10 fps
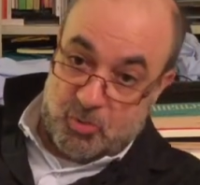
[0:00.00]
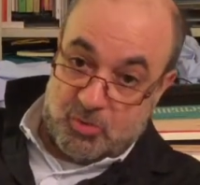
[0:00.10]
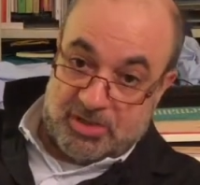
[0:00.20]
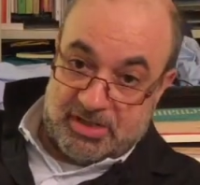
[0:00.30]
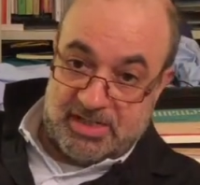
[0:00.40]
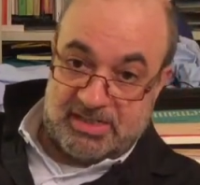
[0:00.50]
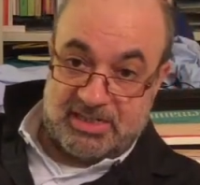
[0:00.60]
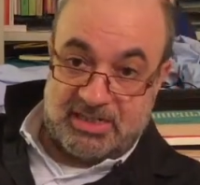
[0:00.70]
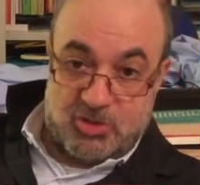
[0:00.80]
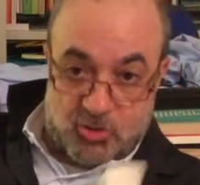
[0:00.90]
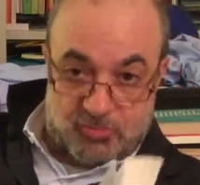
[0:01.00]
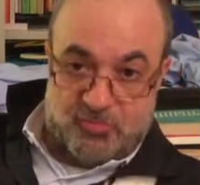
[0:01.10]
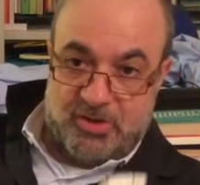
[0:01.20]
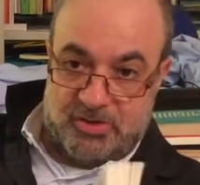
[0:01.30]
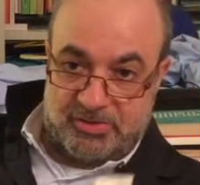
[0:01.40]
book is a good
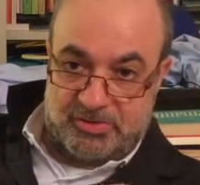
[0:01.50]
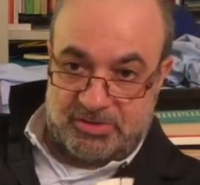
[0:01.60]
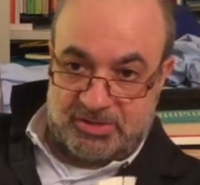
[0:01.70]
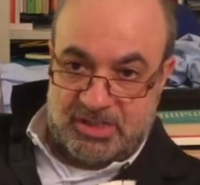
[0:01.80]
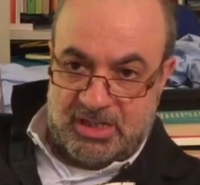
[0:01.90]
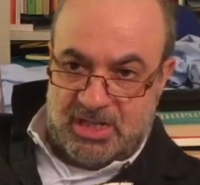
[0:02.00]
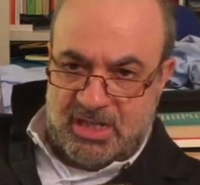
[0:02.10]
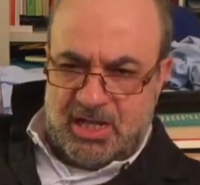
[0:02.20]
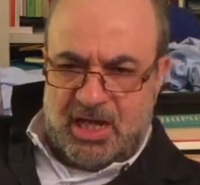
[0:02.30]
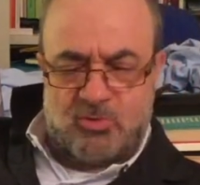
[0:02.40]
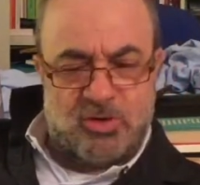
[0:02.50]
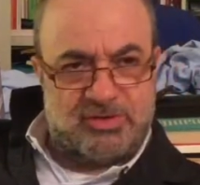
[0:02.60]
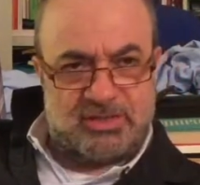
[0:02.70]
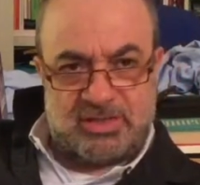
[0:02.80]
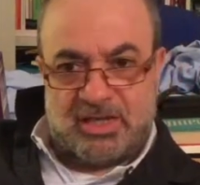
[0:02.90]
version,
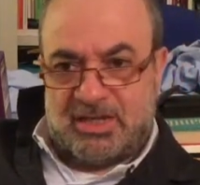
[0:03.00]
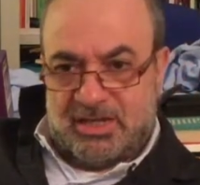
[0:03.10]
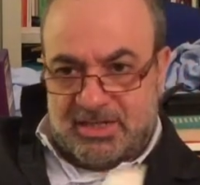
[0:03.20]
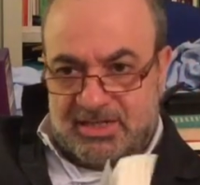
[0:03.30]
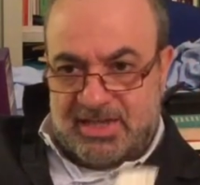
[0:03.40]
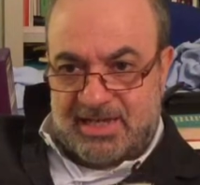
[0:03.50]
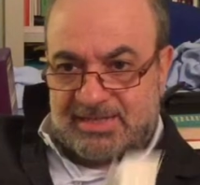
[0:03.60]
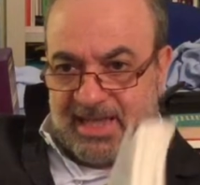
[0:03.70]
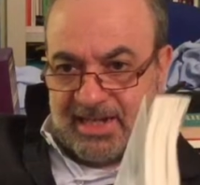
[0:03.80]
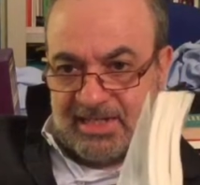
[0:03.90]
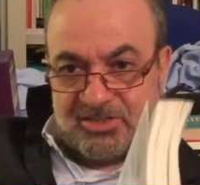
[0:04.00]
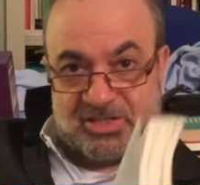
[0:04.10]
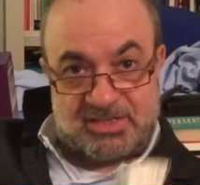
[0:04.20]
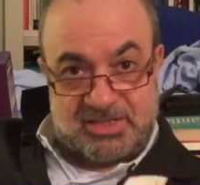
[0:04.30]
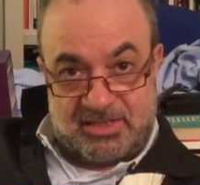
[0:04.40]
however, it has a
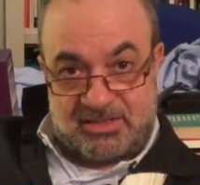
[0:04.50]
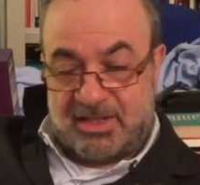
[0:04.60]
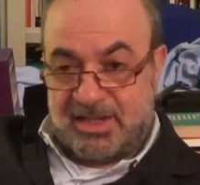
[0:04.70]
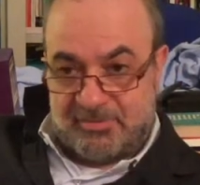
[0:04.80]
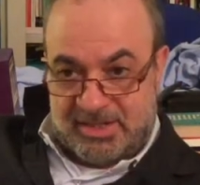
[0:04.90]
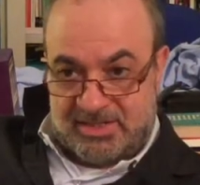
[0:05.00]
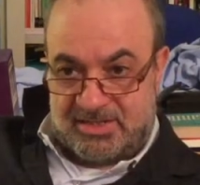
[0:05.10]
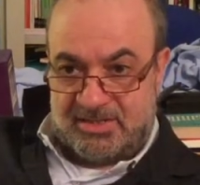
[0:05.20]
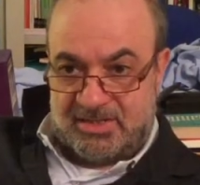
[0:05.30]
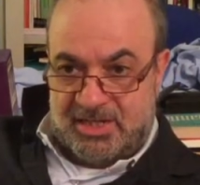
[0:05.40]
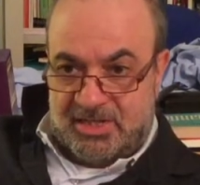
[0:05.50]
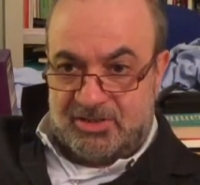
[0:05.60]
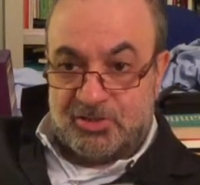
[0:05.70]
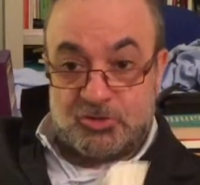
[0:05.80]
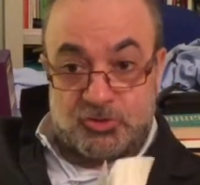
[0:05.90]
consistent limit.
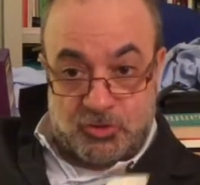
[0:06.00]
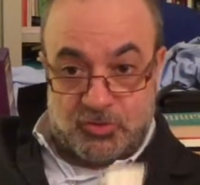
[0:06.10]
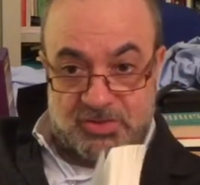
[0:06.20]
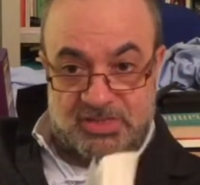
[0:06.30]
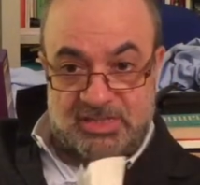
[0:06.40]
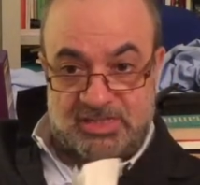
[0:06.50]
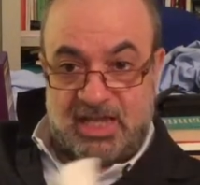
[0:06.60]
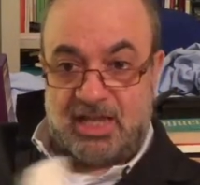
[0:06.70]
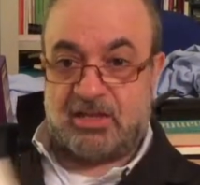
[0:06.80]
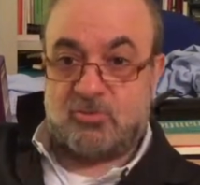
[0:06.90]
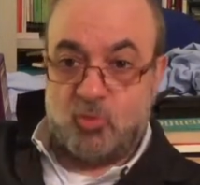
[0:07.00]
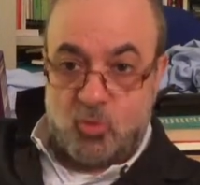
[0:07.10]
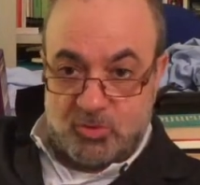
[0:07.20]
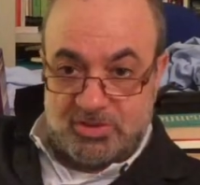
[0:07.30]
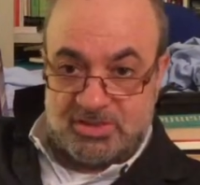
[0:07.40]
The sources are
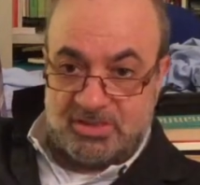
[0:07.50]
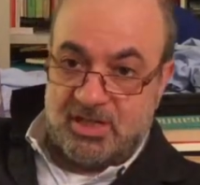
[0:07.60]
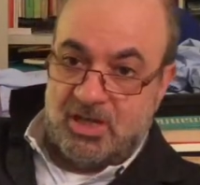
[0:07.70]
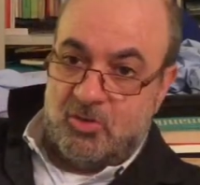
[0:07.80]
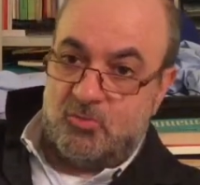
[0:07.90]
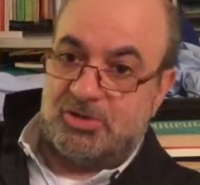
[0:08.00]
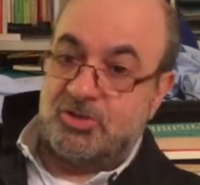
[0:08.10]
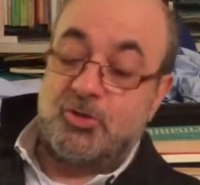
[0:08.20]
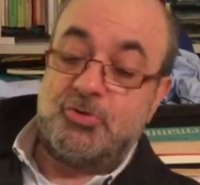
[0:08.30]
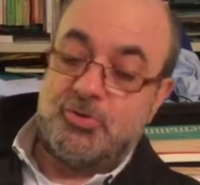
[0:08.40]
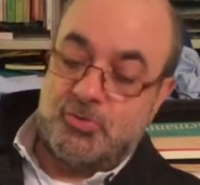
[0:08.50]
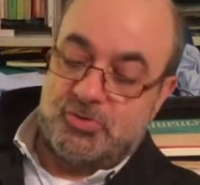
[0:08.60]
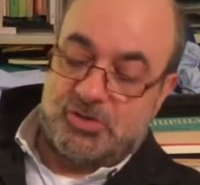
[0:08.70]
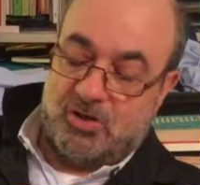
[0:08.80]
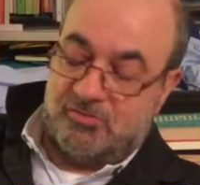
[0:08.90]
quoted with no
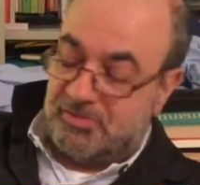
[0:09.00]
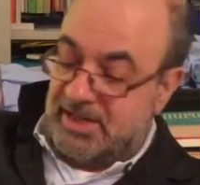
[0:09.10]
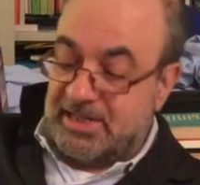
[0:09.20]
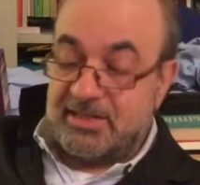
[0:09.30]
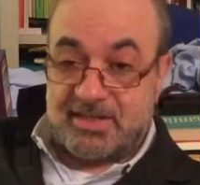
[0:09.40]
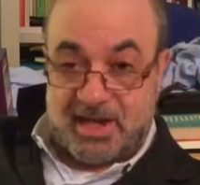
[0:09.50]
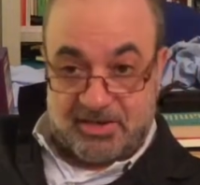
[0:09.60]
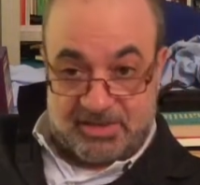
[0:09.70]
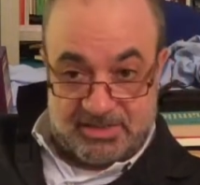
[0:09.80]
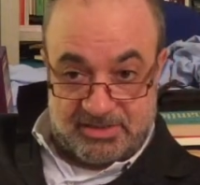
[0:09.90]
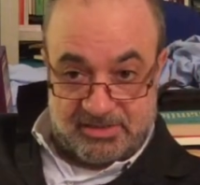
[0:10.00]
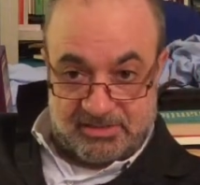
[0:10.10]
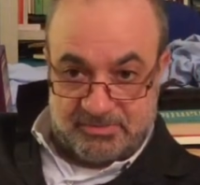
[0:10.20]
use of Greek character.